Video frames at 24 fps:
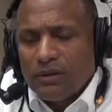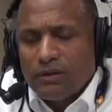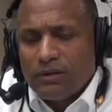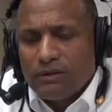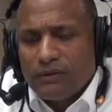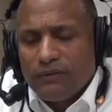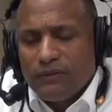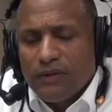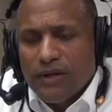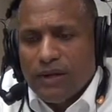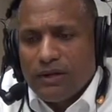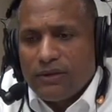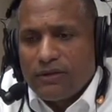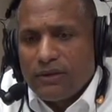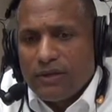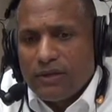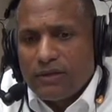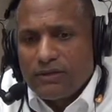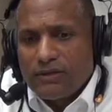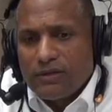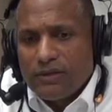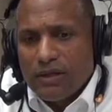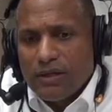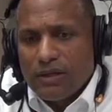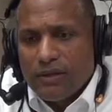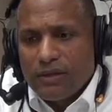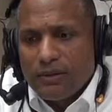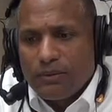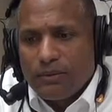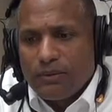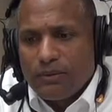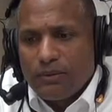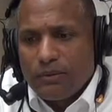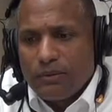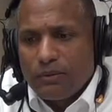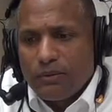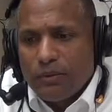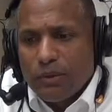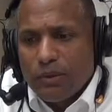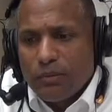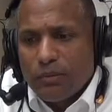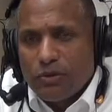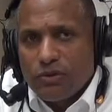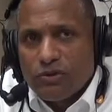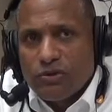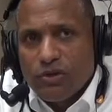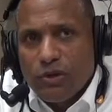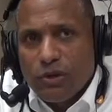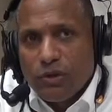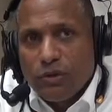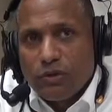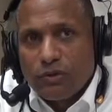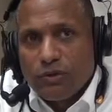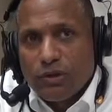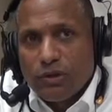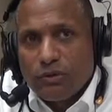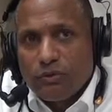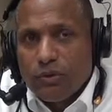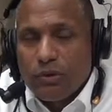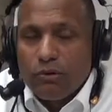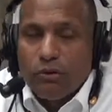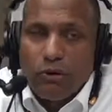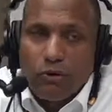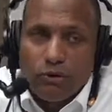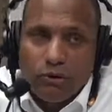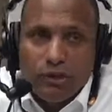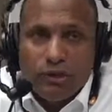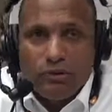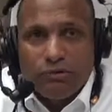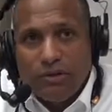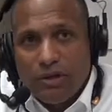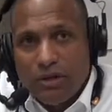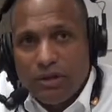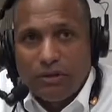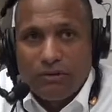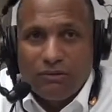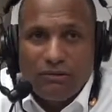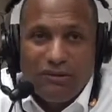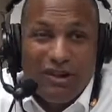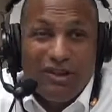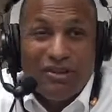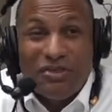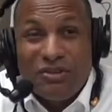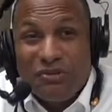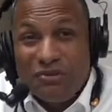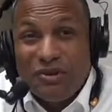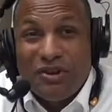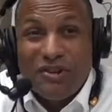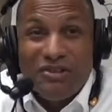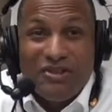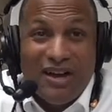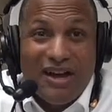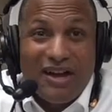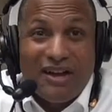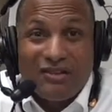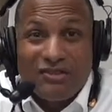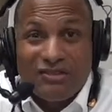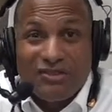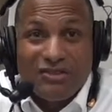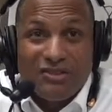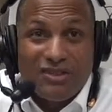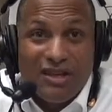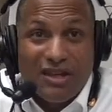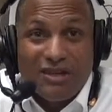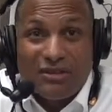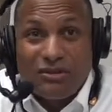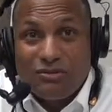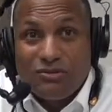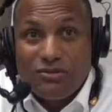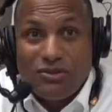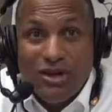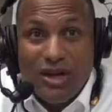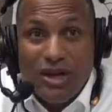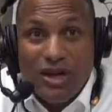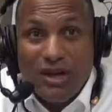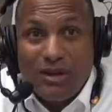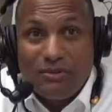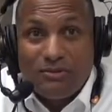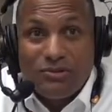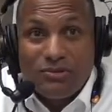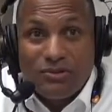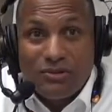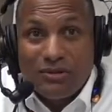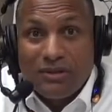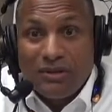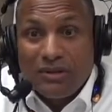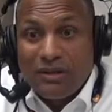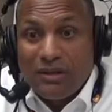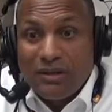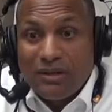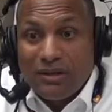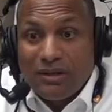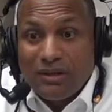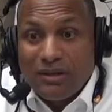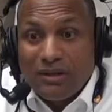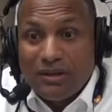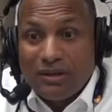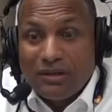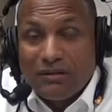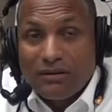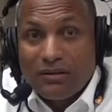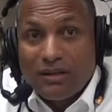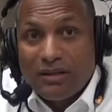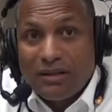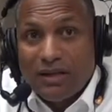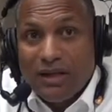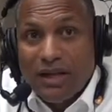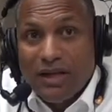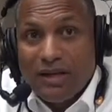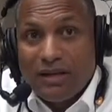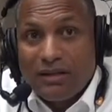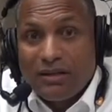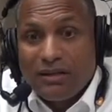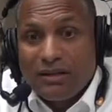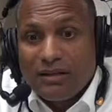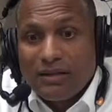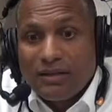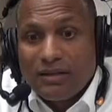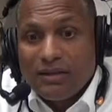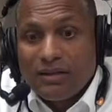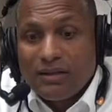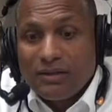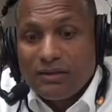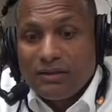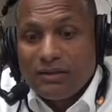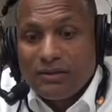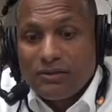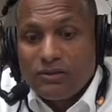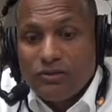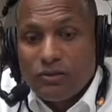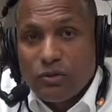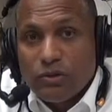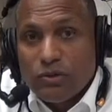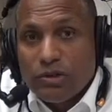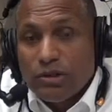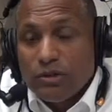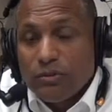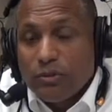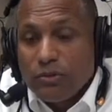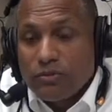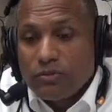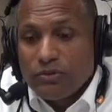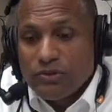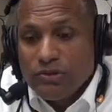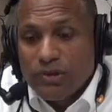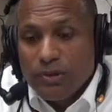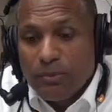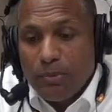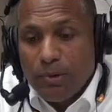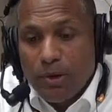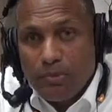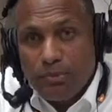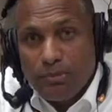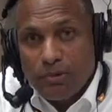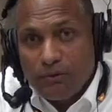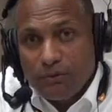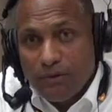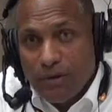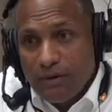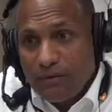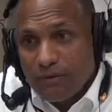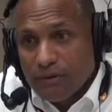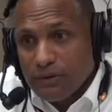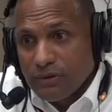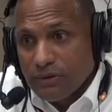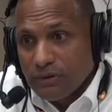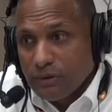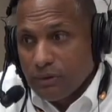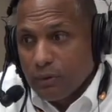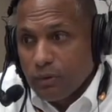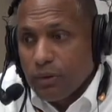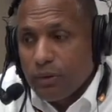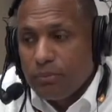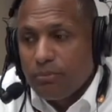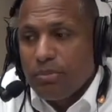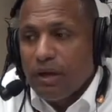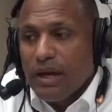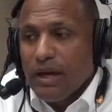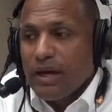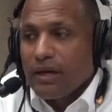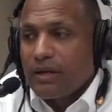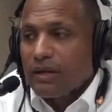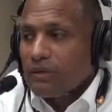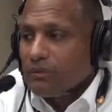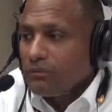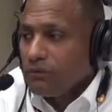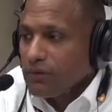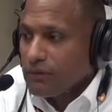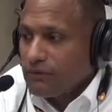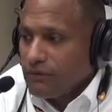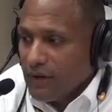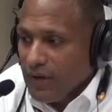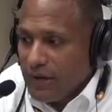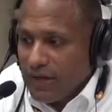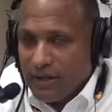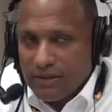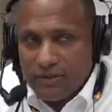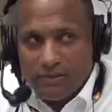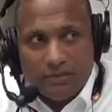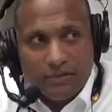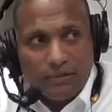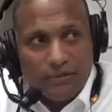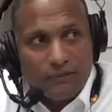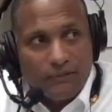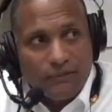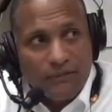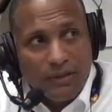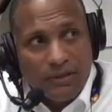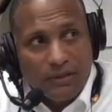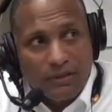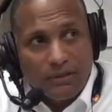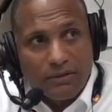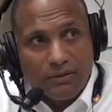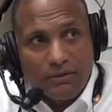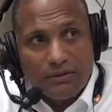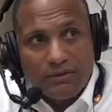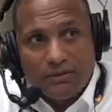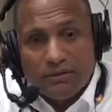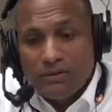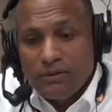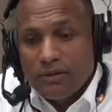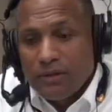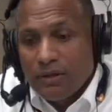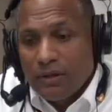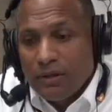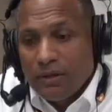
The fact that uh, we were told that we were only creating around 30,000 net new jobs here in Atlanta, and the Georgia De Department of Revenue went back and revised their figures